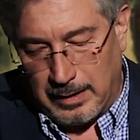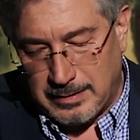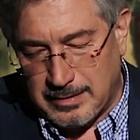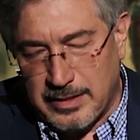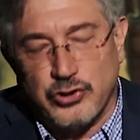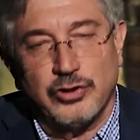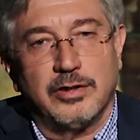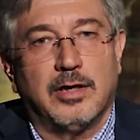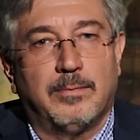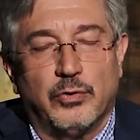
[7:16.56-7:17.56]
It
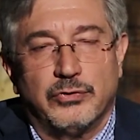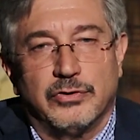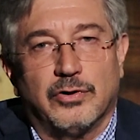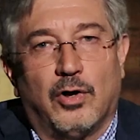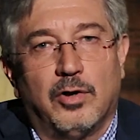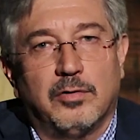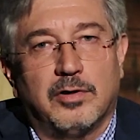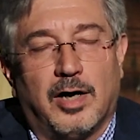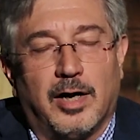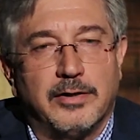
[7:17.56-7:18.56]
essentially opposes all
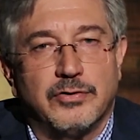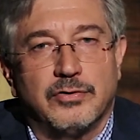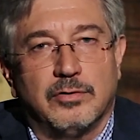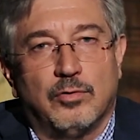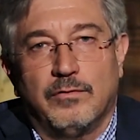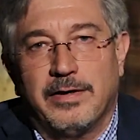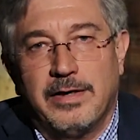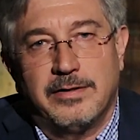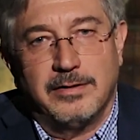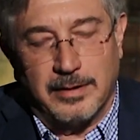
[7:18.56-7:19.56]
kinds of
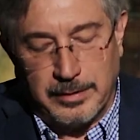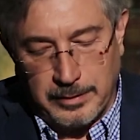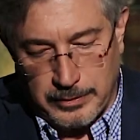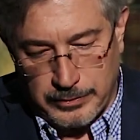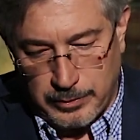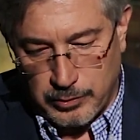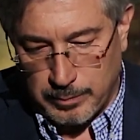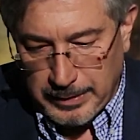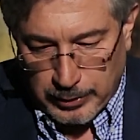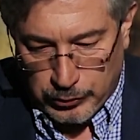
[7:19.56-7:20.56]
anything that it considers
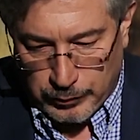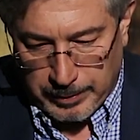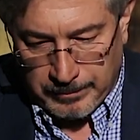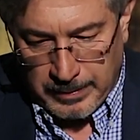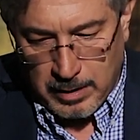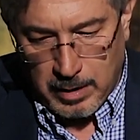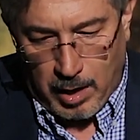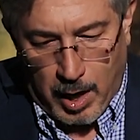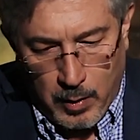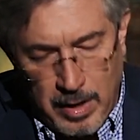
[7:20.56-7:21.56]
bigotry.
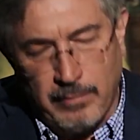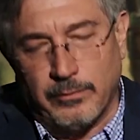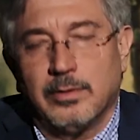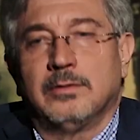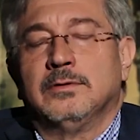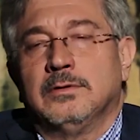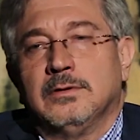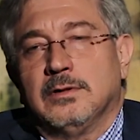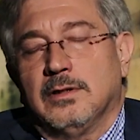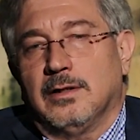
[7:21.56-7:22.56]
However,
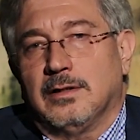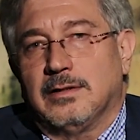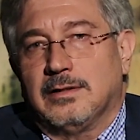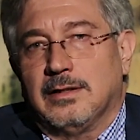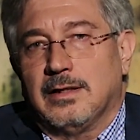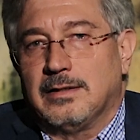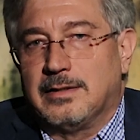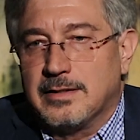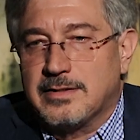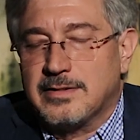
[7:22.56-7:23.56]

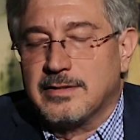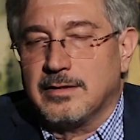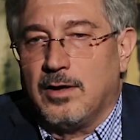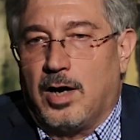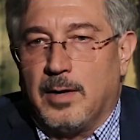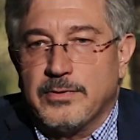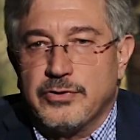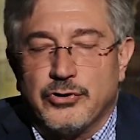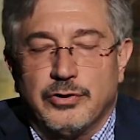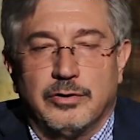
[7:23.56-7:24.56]
this
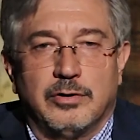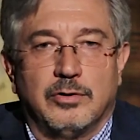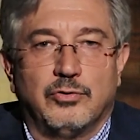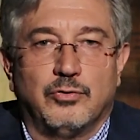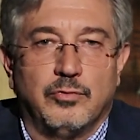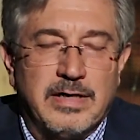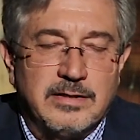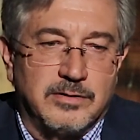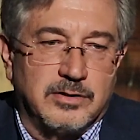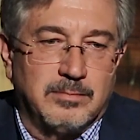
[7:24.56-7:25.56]
opposition to
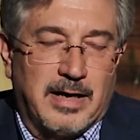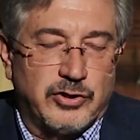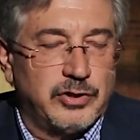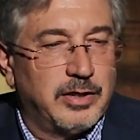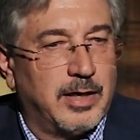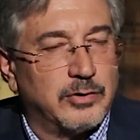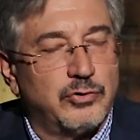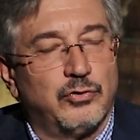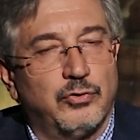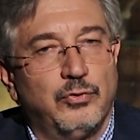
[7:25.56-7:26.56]
racism actually has
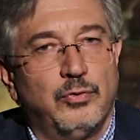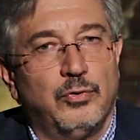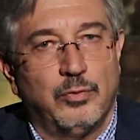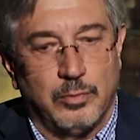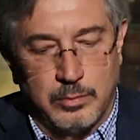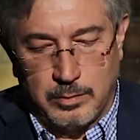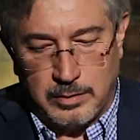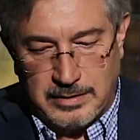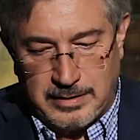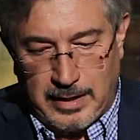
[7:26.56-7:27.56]
two
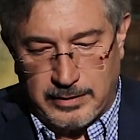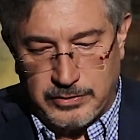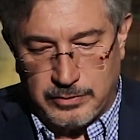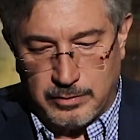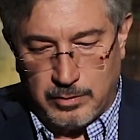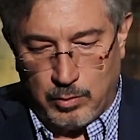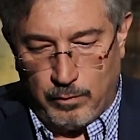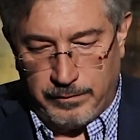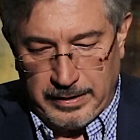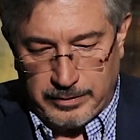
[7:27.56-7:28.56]
sets
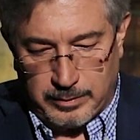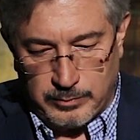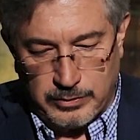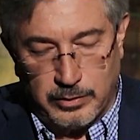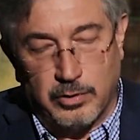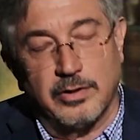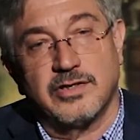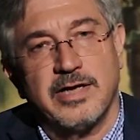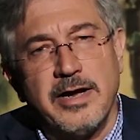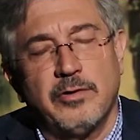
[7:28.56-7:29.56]
of victims. There are the
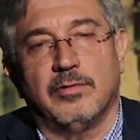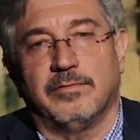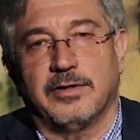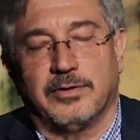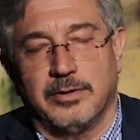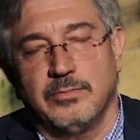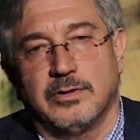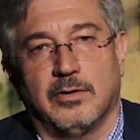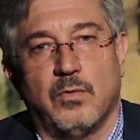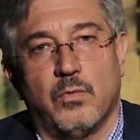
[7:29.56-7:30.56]
sacred victims
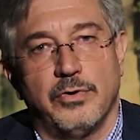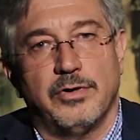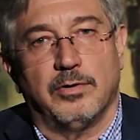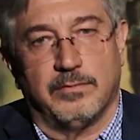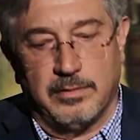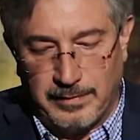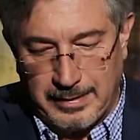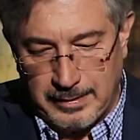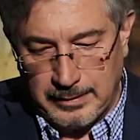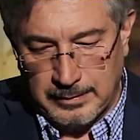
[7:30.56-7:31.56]
that are worthy of
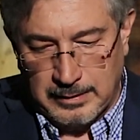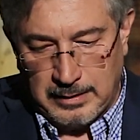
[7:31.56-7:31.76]
defending,